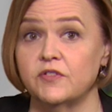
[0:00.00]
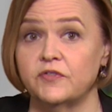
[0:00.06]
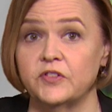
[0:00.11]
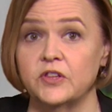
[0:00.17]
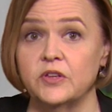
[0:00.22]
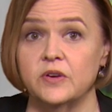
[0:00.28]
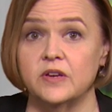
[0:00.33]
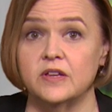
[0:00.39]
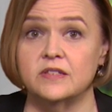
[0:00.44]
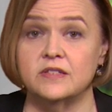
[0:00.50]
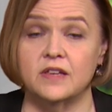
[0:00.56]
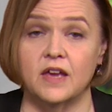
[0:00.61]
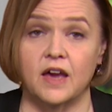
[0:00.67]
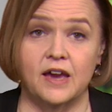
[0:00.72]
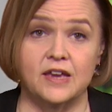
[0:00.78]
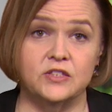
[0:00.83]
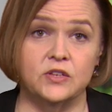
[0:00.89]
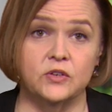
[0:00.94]
the fluids.
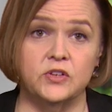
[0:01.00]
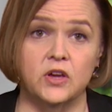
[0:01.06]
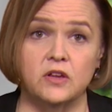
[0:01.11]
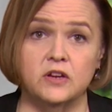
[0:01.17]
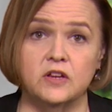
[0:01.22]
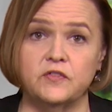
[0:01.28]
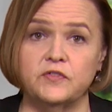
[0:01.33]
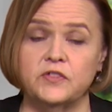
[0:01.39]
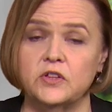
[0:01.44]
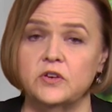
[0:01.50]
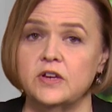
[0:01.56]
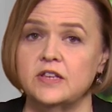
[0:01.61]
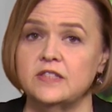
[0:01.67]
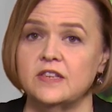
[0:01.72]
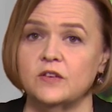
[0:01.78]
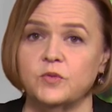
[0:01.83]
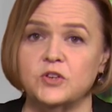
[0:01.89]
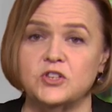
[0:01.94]
Isotonic
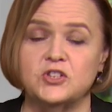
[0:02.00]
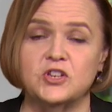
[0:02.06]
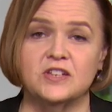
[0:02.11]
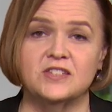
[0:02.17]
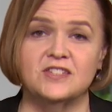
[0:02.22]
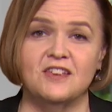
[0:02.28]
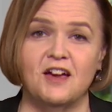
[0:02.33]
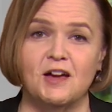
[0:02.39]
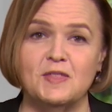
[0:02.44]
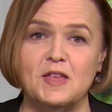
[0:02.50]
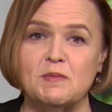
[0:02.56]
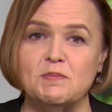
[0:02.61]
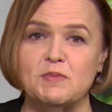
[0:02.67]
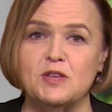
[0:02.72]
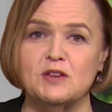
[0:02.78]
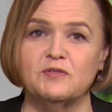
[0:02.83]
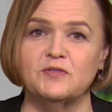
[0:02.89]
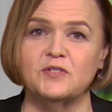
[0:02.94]
fluids, we just saw in that
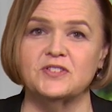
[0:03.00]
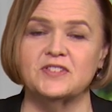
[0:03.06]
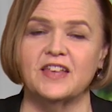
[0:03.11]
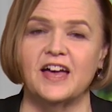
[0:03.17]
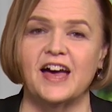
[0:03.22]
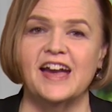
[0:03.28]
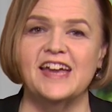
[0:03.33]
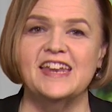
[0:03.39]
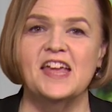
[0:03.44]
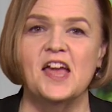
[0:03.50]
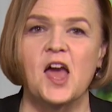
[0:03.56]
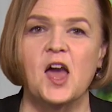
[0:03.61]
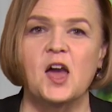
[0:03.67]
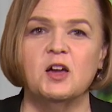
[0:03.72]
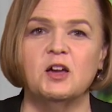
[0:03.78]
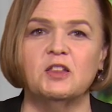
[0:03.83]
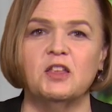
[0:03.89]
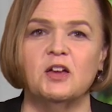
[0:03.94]
beautiful slide,
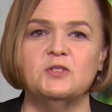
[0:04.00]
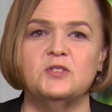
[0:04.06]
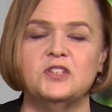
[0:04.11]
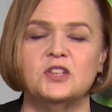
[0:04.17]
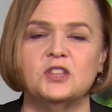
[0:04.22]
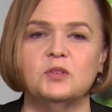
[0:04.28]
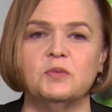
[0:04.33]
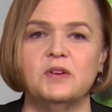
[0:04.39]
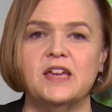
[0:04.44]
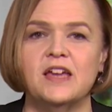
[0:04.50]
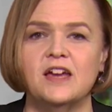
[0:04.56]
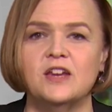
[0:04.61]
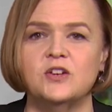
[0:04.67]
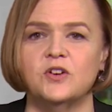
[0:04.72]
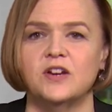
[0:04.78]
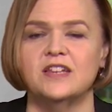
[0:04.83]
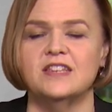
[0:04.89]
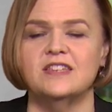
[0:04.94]
close to
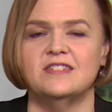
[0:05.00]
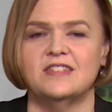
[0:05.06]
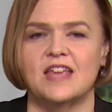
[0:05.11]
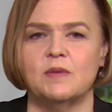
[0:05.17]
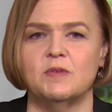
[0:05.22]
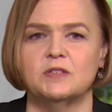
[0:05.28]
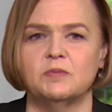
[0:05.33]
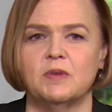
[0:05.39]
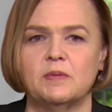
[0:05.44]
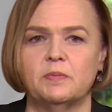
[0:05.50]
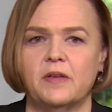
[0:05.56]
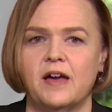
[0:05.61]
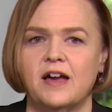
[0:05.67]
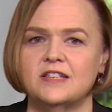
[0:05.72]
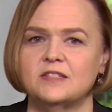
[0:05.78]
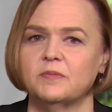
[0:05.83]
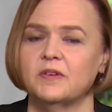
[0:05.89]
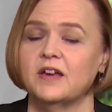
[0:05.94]
300, same as my
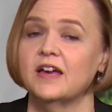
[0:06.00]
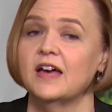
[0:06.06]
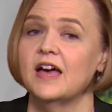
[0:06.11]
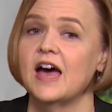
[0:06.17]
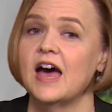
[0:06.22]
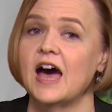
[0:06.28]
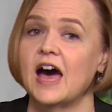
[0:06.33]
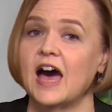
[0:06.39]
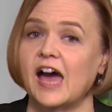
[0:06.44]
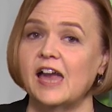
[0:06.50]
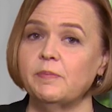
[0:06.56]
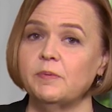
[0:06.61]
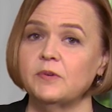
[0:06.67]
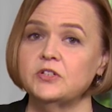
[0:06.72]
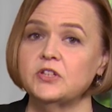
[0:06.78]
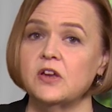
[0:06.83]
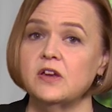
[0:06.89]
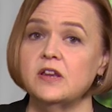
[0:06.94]
plasma.
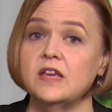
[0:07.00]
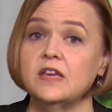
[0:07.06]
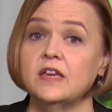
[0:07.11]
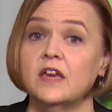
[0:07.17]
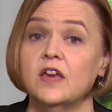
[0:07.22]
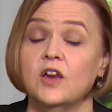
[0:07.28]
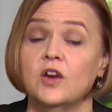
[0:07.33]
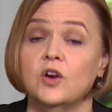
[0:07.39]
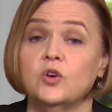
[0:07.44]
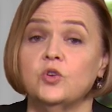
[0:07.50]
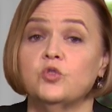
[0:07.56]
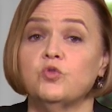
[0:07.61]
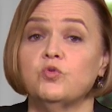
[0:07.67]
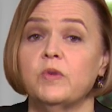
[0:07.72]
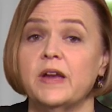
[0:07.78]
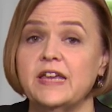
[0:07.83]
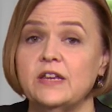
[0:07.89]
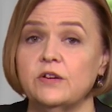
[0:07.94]
Hypertonic,
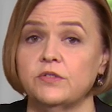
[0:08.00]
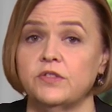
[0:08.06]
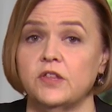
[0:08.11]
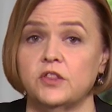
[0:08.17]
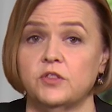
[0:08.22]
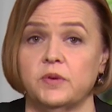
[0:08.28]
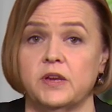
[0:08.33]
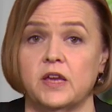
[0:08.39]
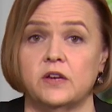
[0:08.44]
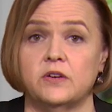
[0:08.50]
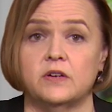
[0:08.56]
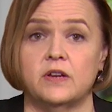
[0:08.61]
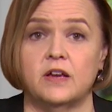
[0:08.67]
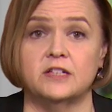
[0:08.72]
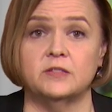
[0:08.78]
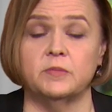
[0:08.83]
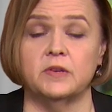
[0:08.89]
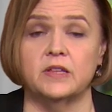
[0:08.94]
greater than 300
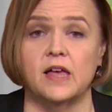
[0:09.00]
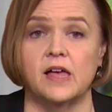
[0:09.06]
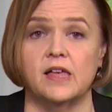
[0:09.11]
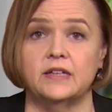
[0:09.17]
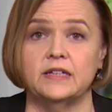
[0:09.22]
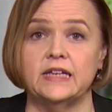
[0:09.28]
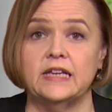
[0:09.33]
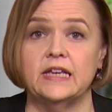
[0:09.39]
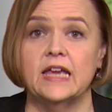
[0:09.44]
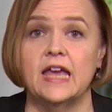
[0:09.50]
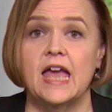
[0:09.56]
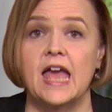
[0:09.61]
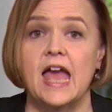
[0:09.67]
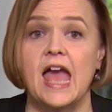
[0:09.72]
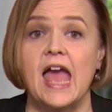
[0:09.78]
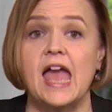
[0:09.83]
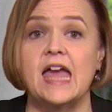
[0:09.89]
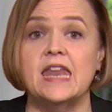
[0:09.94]
osmolality,
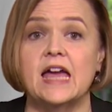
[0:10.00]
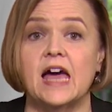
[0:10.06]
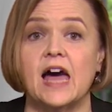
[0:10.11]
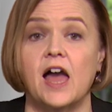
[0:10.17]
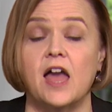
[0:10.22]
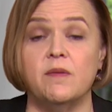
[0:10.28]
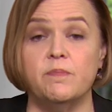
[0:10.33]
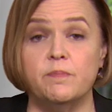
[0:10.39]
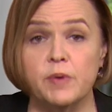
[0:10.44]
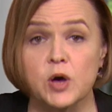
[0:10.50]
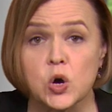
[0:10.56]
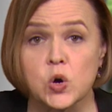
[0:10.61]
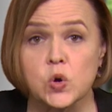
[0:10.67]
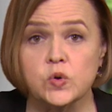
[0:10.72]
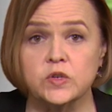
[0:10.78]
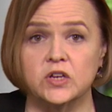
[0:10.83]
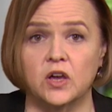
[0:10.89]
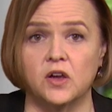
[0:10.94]
and
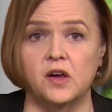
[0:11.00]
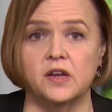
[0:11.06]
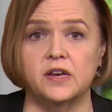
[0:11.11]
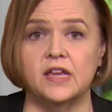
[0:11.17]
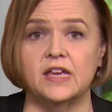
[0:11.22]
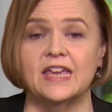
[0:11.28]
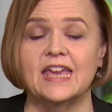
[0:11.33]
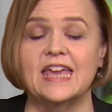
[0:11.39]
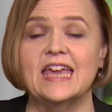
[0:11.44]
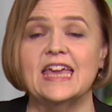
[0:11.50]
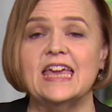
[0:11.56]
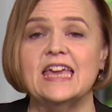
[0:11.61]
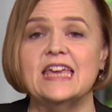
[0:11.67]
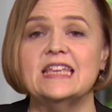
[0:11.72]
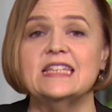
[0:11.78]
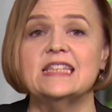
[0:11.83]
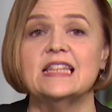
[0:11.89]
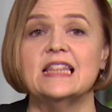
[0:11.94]
hypotonic
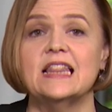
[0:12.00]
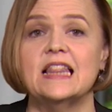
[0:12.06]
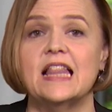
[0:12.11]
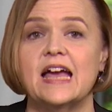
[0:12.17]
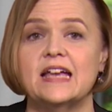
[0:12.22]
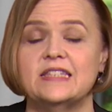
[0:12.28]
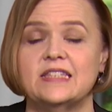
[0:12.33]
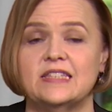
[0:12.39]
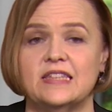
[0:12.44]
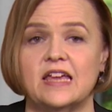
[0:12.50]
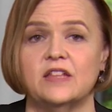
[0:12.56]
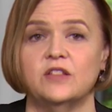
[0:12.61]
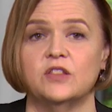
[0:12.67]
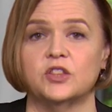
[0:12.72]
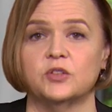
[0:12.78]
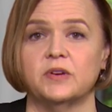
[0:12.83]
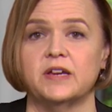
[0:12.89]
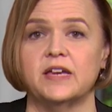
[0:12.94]
is less
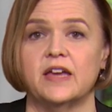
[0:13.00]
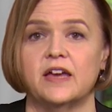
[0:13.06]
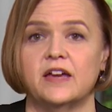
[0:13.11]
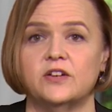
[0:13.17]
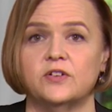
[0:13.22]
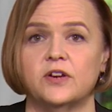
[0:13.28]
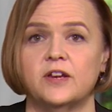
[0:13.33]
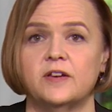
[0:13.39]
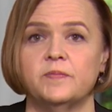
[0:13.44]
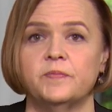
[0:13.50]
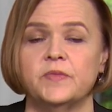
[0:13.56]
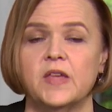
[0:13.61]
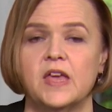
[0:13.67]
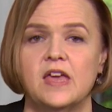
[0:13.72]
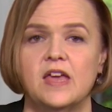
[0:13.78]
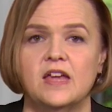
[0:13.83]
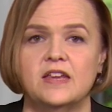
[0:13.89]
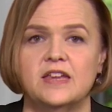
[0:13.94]
than 300.
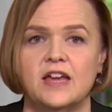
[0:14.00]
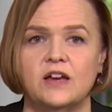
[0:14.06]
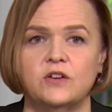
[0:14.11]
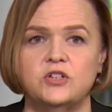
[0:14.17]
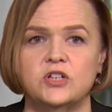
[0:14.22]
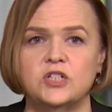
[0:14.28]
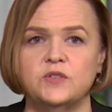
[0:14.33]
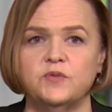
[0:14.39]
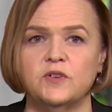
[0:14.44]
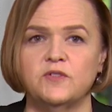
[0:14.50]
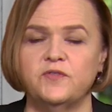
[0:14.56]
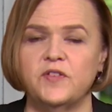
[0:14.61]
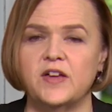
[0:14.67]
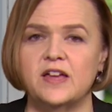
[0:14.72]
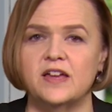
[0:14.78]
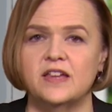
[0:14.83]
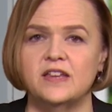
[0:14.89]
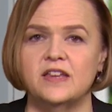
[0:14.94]
Now, just for
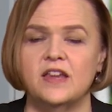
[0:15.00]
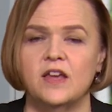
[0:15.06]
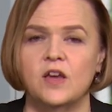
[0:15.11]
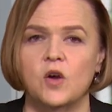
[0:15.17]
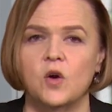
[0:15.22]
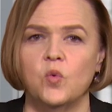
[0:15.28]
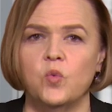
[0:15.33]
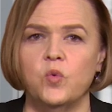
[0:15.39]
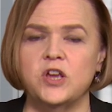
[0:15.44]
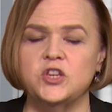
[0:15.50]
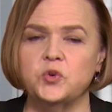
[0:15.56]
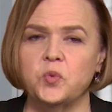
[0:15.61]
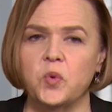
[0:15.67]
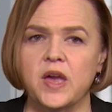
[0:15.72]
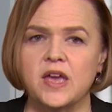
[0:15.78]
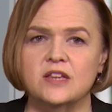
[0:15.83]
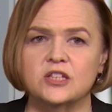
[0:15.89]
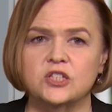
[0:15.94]
fun, which
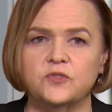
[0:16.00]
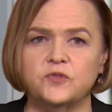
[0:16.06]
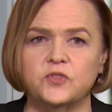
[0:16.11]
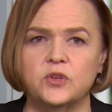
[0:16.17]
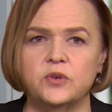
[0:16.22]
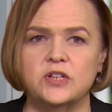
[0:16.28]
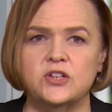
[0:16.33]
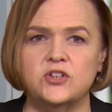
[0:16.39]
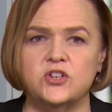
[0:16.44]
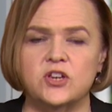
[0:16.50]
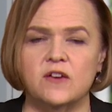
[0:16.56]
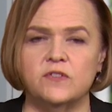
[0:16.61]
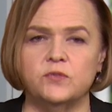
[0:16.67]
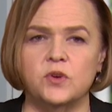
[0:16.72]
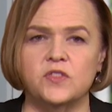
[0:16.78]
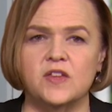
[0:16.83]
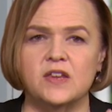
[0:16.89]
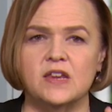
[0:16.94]
way does fluid
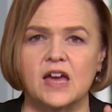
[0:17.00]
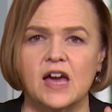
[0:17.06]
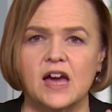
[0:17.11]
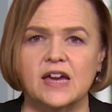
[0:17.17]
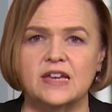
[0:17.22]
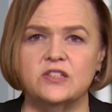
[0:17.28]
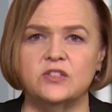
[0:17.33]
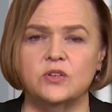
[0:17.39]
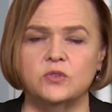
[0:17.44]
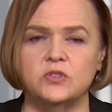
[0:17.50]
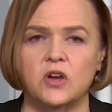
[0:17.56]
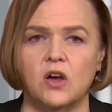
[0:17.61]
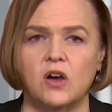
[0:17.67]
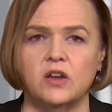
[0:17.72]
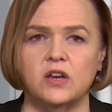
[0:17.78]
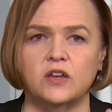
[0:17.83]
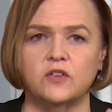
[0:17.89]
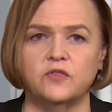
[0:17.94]
shift with an
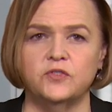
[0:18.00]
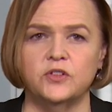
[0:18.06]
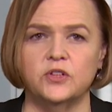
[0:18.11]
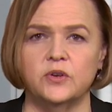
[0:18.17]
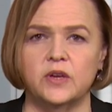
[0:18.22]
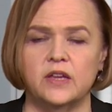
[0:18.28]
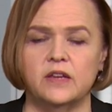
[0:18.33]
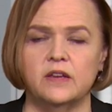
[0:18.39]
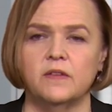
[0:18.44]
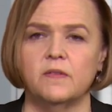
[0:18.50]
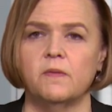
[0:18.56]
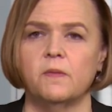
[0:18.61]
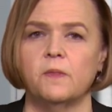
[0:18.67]
isotonic fluid?